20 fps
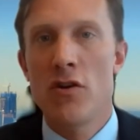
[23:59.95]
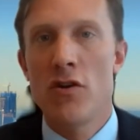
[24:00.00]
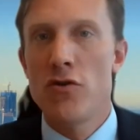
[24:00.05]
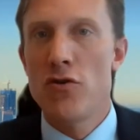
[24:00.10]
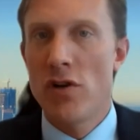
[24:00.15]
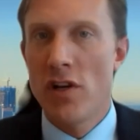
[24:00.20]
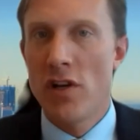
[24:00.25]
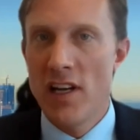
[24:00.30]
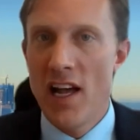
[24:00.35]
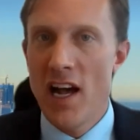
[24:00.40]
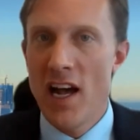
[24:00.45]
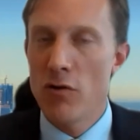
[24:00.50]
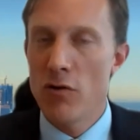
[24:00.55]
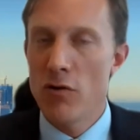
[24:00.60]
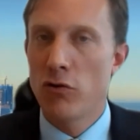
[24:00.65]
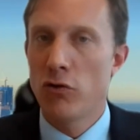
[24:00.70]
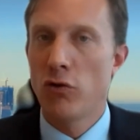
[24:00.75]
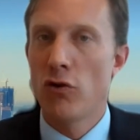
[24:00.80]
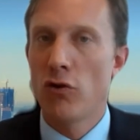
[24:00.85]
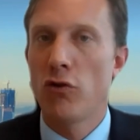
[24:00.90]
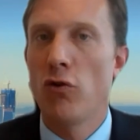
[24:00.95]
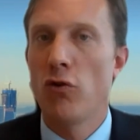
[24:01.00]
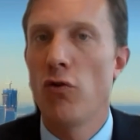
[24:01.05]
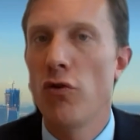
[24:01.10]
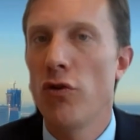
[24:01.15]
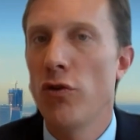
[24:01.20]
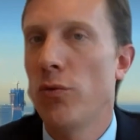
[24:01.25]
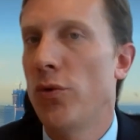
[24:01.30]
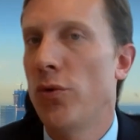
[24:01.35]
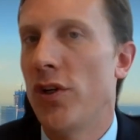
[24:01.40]
you can outsource all
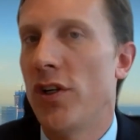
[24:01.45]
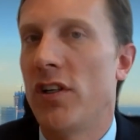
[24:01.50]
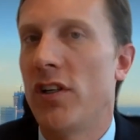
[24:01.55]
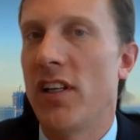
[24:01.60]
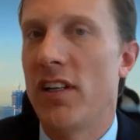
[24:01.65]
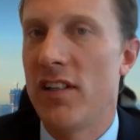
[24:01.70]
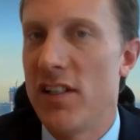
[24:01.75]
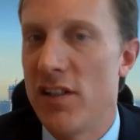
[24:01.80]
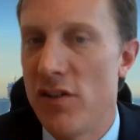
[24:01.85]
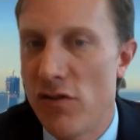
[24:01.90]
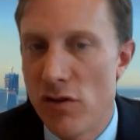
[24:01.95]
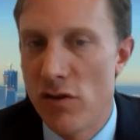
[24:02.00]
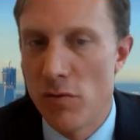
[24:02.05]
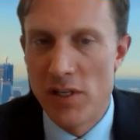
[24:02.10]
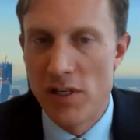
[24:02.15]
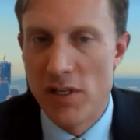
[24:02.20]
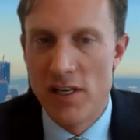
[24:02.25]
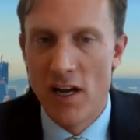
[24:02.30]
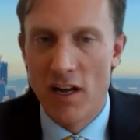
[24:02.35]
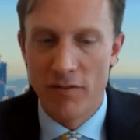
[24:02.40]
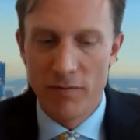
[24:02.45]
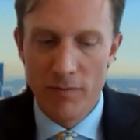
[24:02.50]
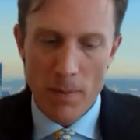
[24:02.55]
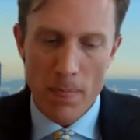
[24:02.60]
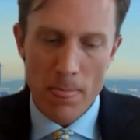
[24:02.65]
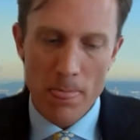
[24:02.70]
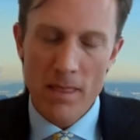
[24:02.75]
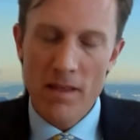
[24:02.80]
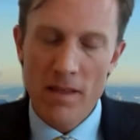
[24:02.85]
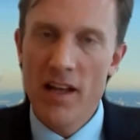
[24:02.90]
the work that needs to be done.
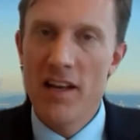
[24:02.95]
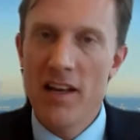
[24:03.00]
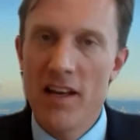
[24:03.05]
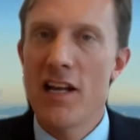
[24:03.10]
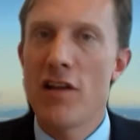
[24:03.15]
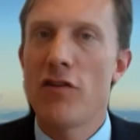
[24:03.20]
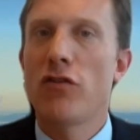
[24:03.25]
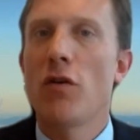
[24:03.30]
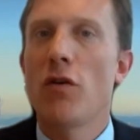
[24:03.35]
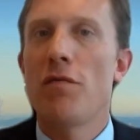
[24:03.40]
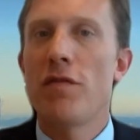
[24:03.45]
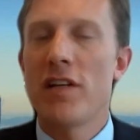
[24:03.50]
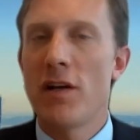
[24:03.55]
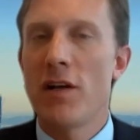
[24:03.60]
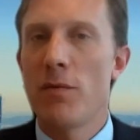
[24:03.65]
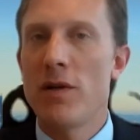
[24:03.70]
And that is something that